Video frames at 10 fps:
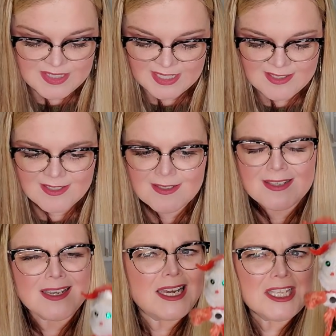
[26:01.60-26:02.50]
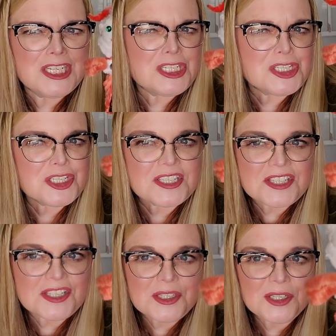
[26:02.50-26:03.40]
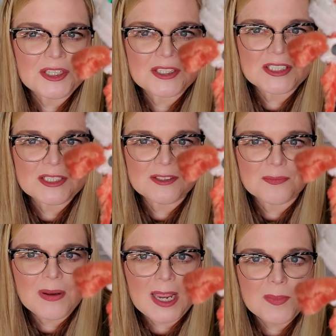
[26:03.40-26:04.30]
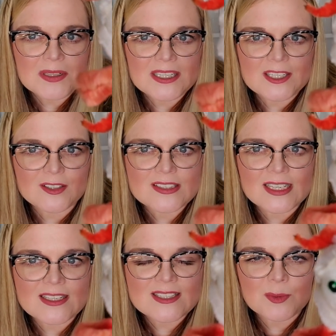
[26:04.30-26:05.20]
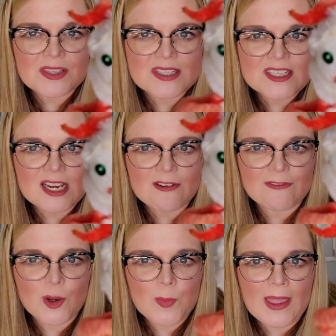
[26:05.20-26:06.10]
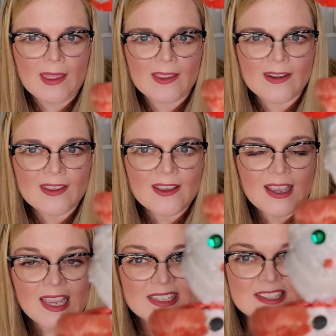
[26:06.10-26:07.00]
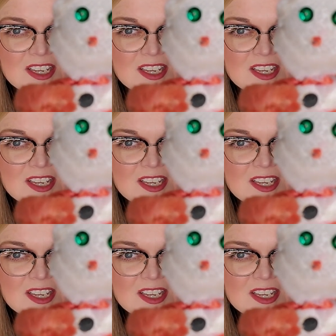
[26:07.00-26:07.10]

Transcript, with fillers: Santas. And he's just little, little pipe cleaner Santa with a styrofoam head and he's